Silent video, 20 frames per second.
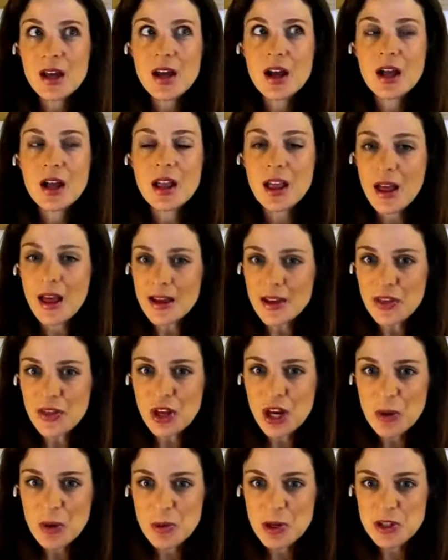A client
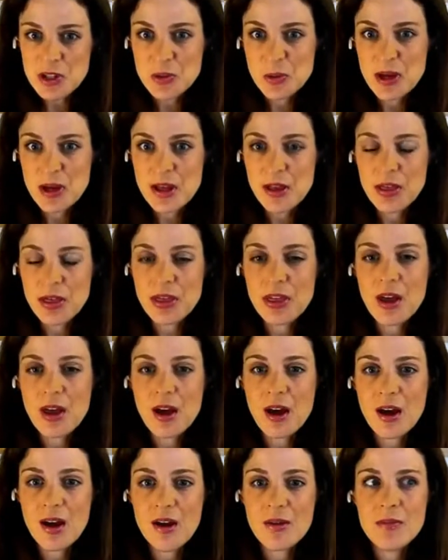that I worked with
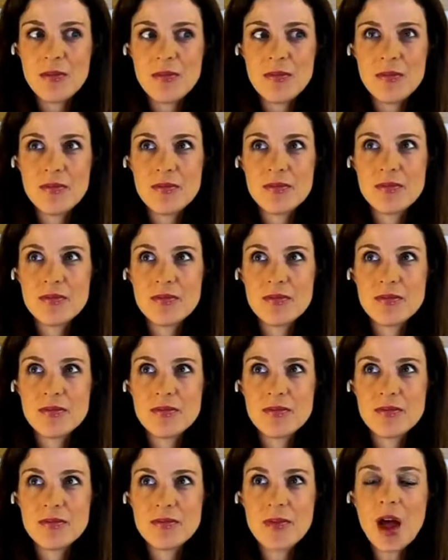
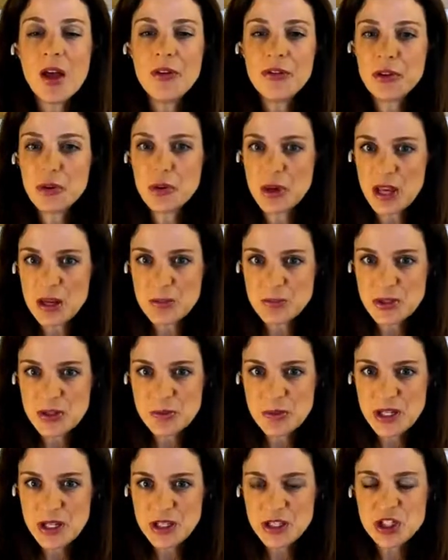also came
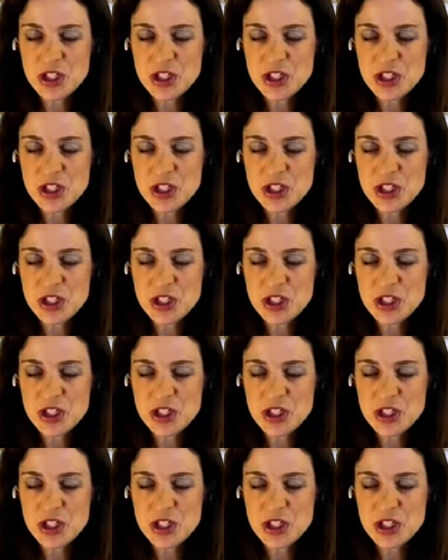to me,